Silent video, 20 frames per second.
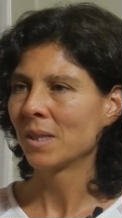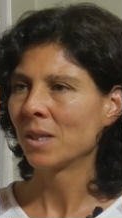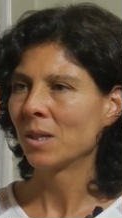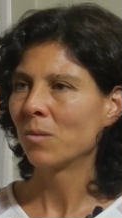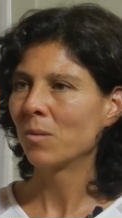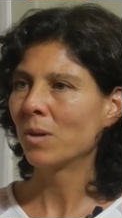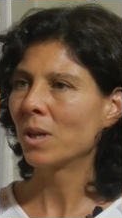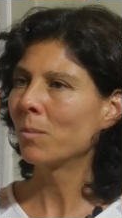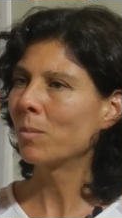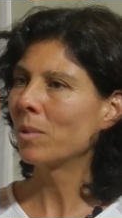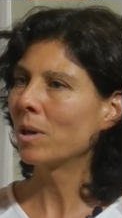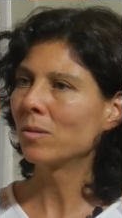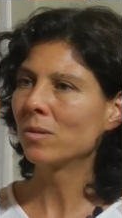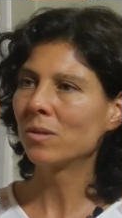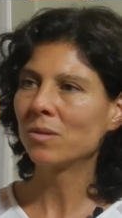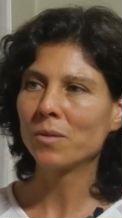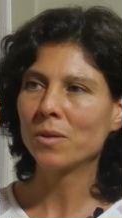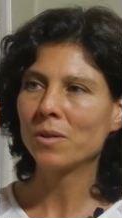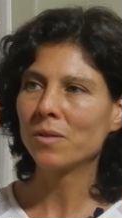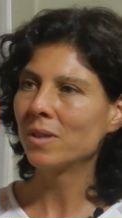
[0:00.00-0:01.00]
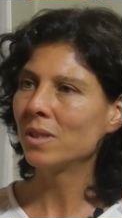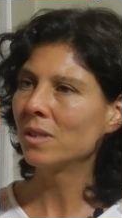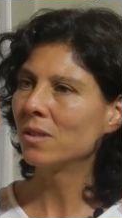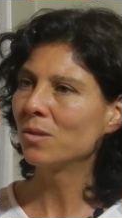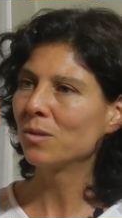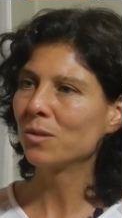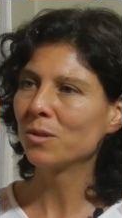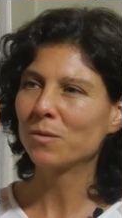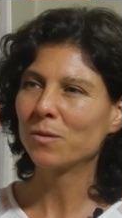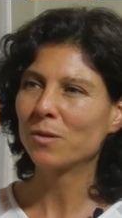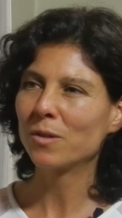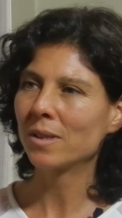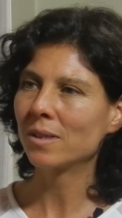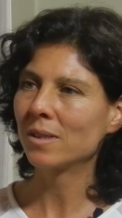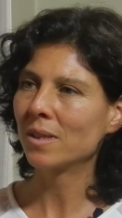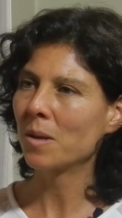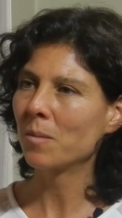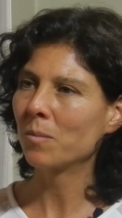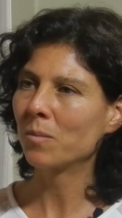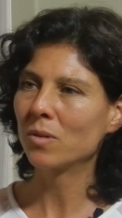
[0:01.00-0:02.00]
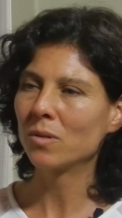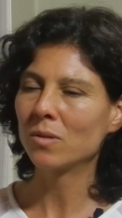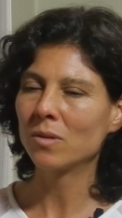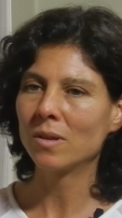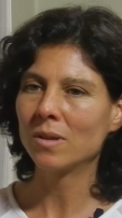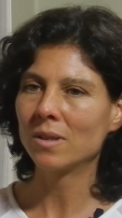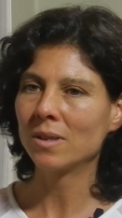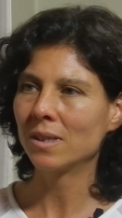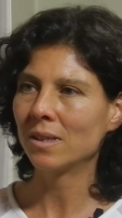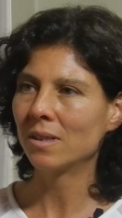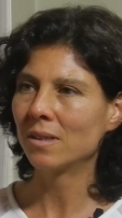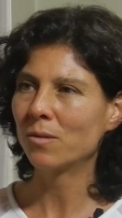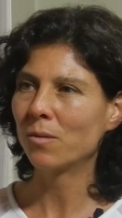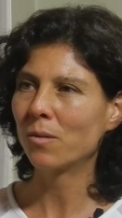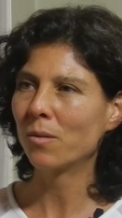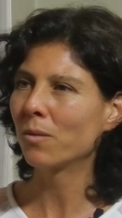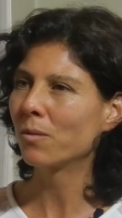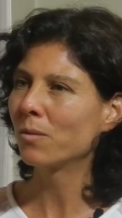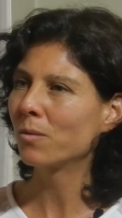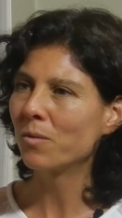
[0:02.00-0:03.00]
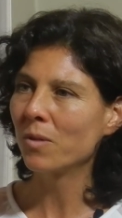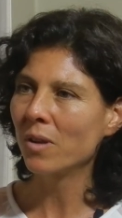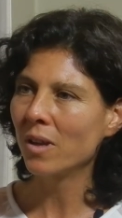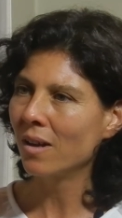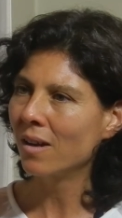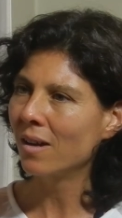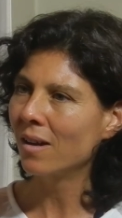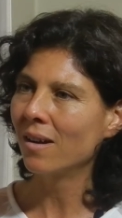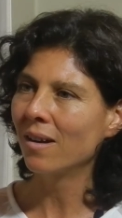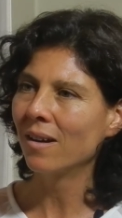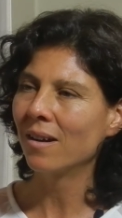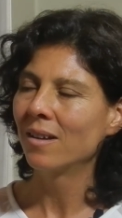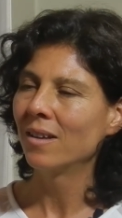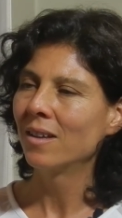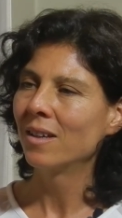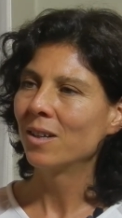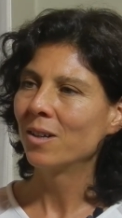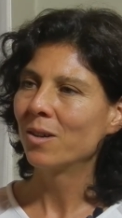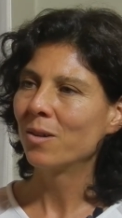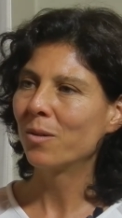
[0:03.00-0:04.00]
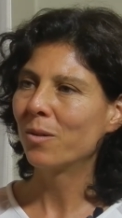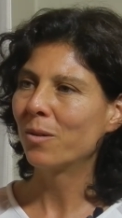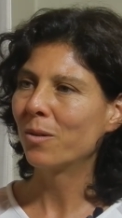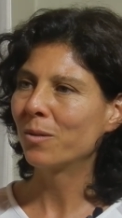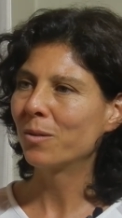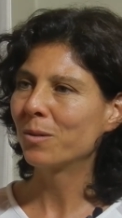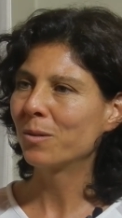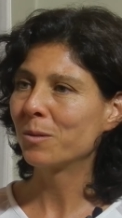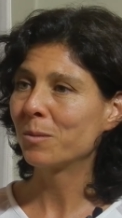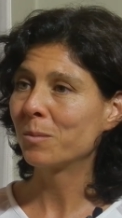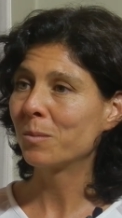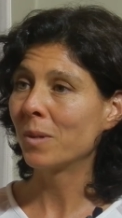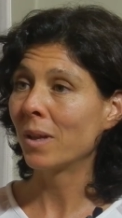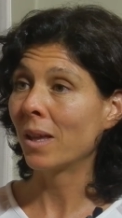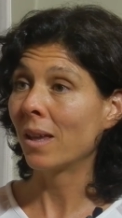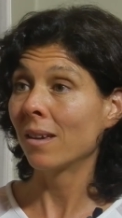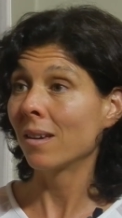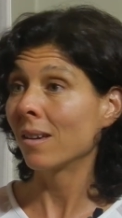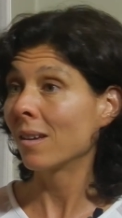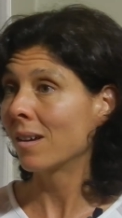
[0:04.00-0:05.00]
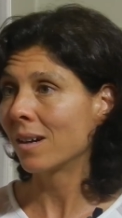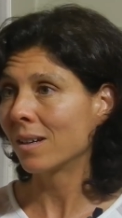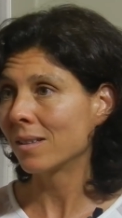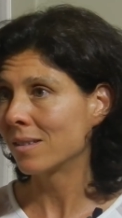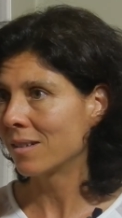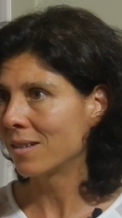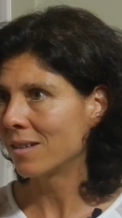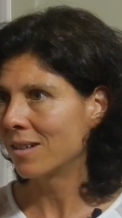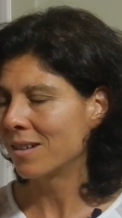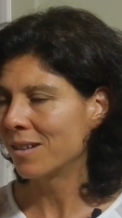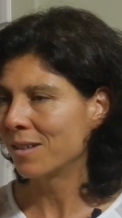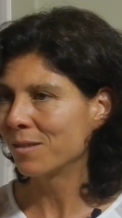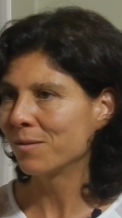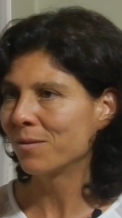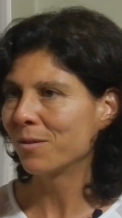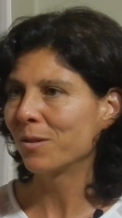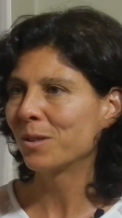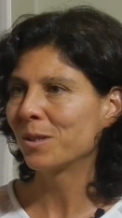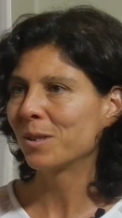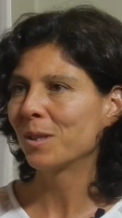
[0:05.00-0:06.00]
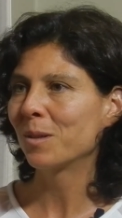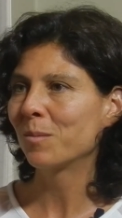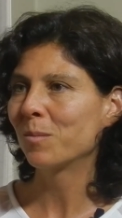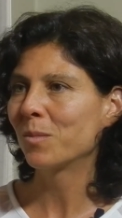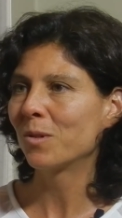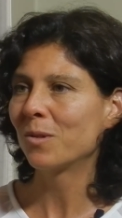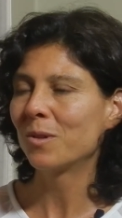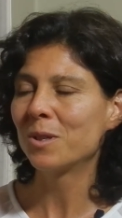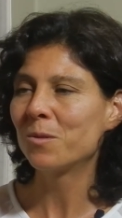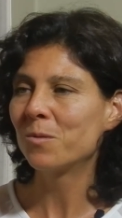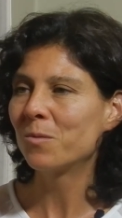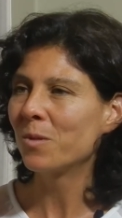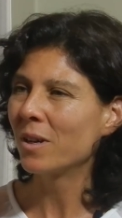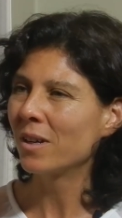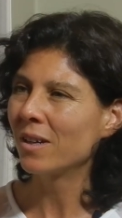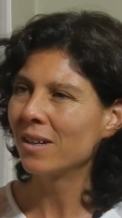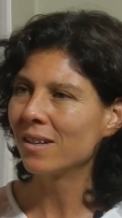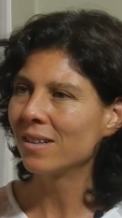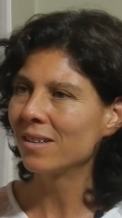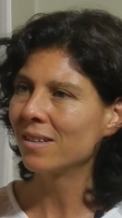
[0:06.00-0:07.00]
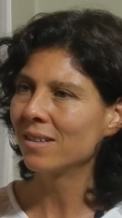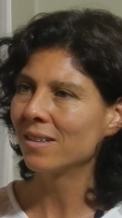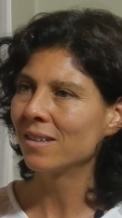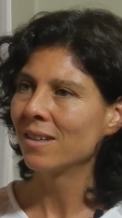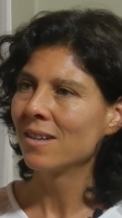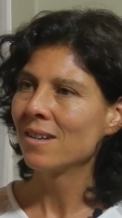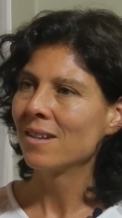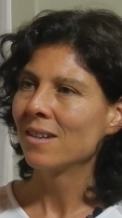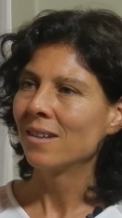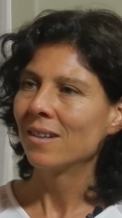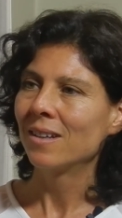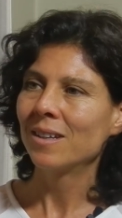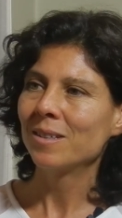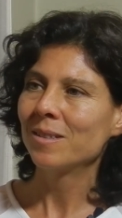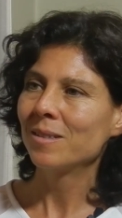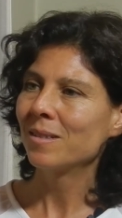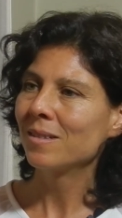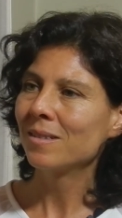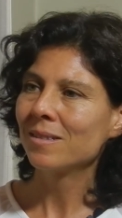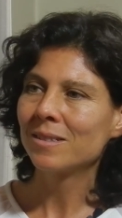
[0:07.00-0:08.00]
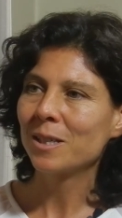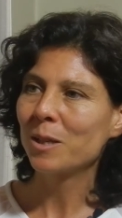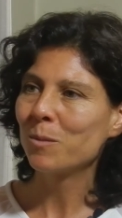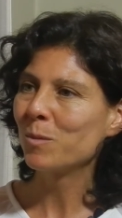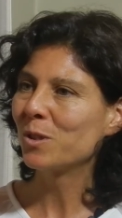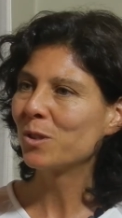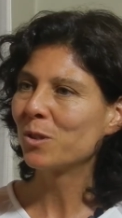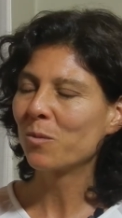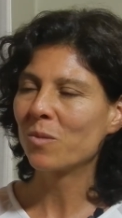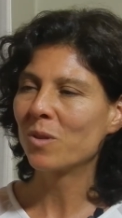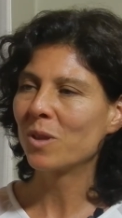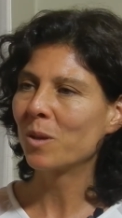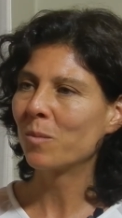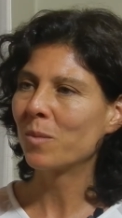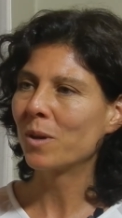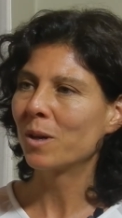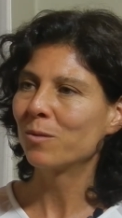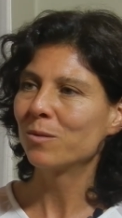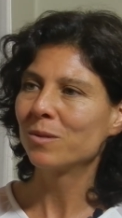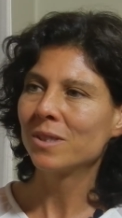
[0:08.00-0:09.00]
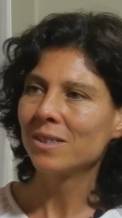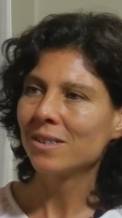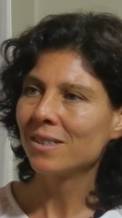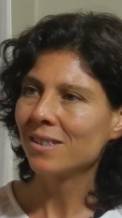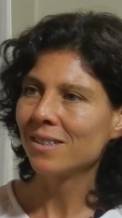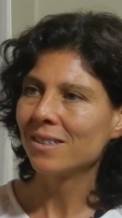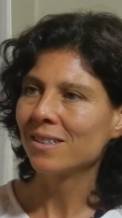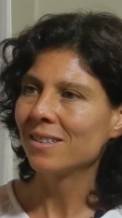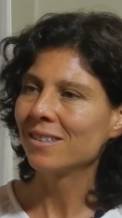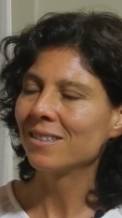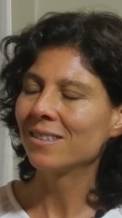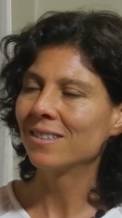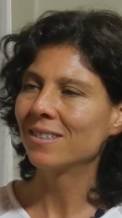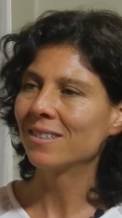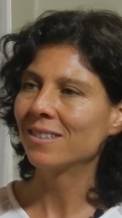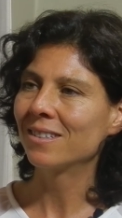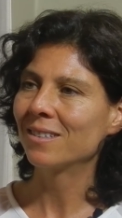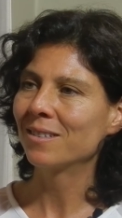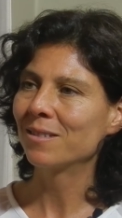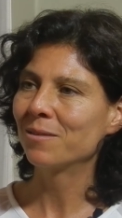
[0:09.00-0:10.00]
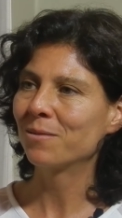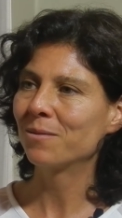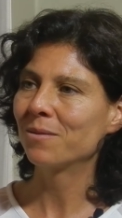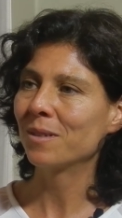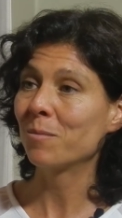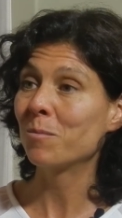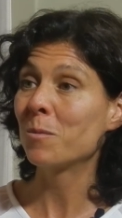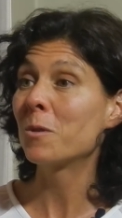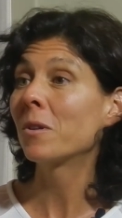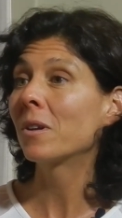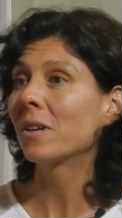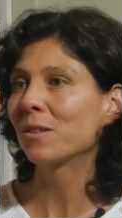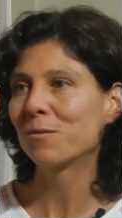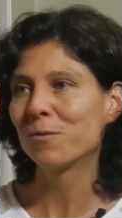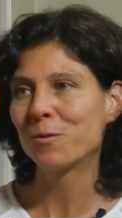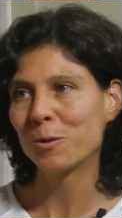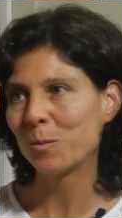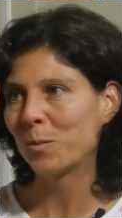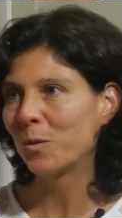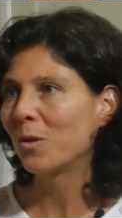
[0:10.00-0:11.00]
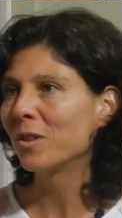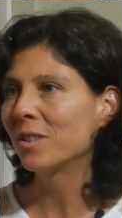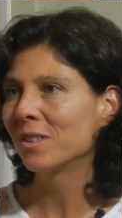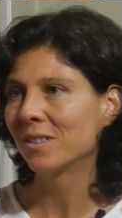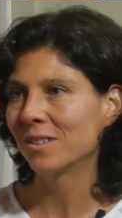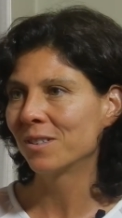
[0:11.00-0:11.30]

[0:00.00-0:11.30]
What about other issues, for example, North Korea or Qatar, for example, Iran? Tell me something about the American foreign policy.